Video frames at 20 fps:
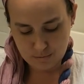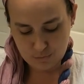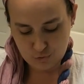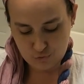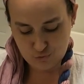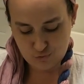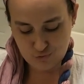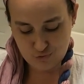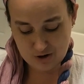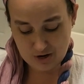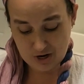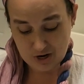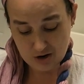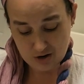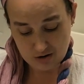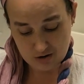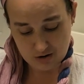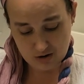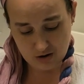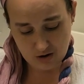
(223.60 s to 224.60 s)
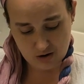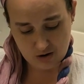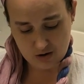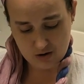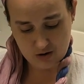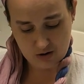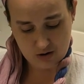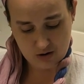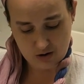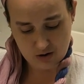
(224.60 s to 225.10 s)
prettier,
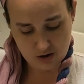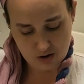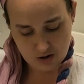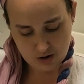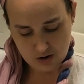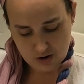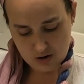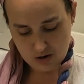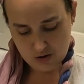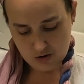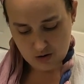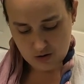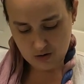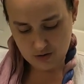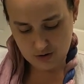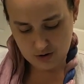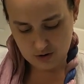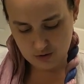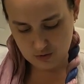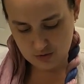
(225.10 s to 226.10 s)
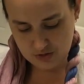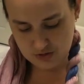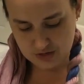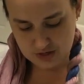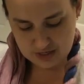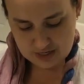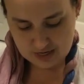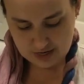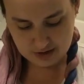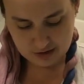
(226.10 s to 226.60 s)
although with
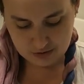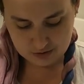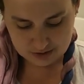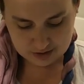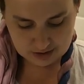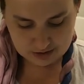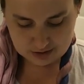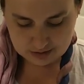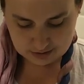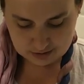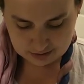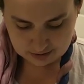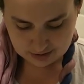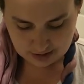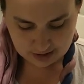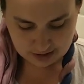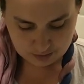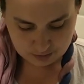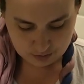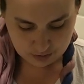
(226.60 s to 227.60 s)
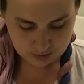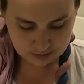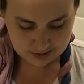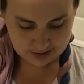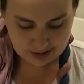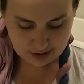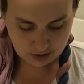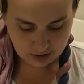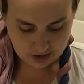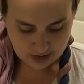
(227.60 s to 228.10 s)
the tails it's kind of pulls
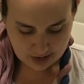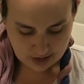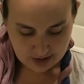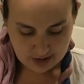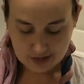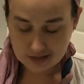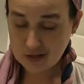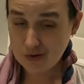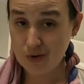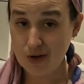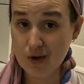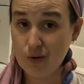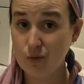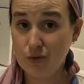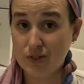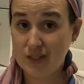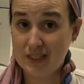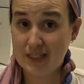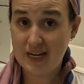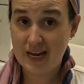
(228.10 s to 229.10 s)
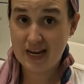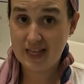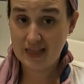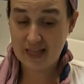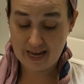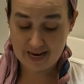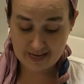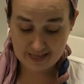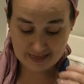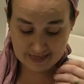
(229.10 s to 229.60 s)
out. And so it will stay
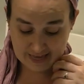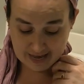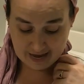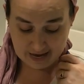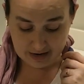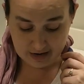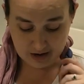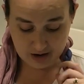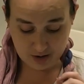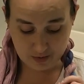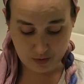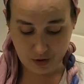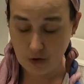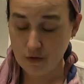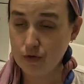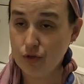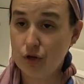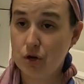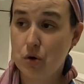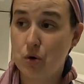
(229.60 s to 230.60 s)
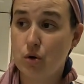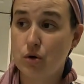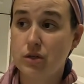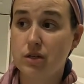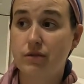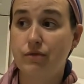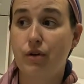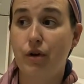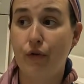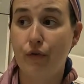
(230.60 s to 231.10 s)
like that. Over the
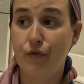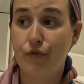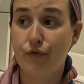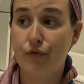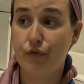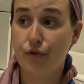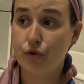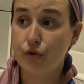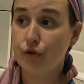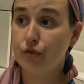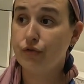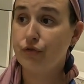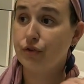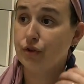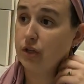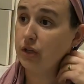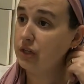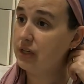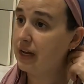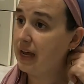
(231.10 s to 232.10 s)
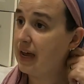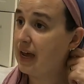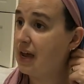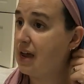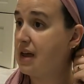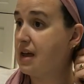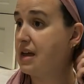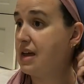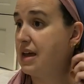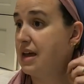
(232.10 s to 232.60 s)
course of a full
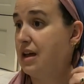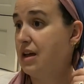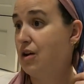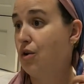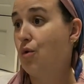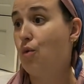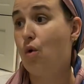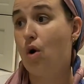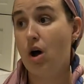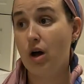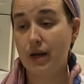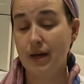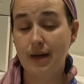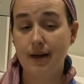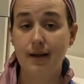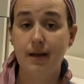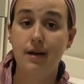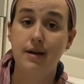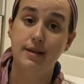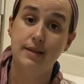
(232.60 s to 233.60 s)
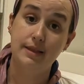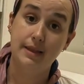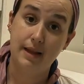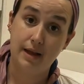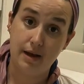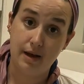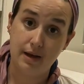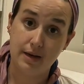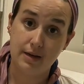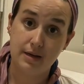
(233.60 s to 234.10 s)
day, walking a
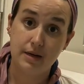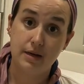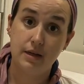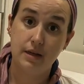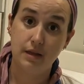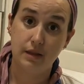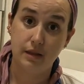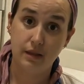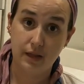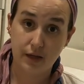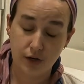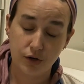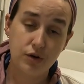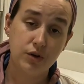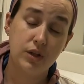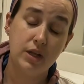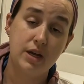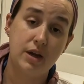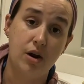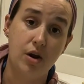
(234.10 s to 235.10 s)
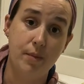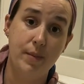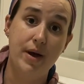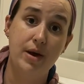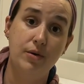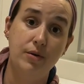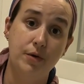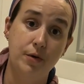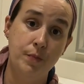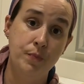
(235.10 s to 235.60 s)
lot, literally on a
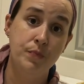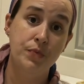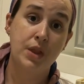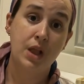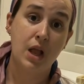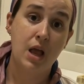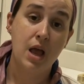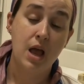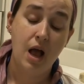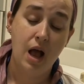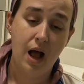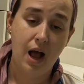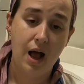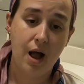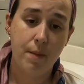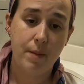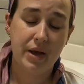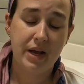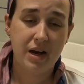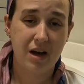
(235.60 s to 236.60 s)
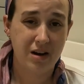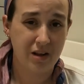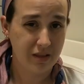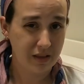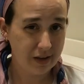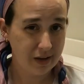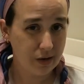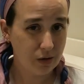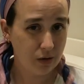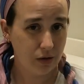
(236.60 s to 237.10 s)
mountain, it got a
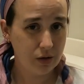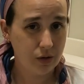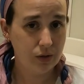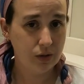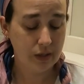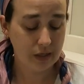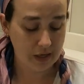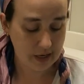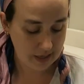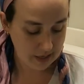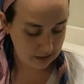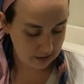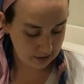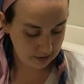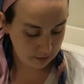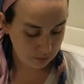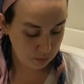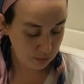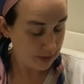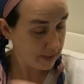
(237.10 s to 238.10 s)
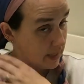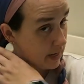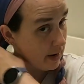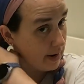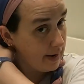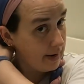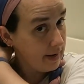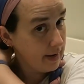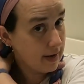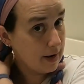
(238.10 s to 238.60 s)
little loose and I ended up
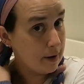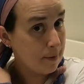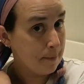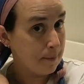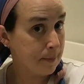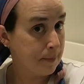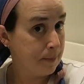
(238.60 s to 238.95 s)
retying it,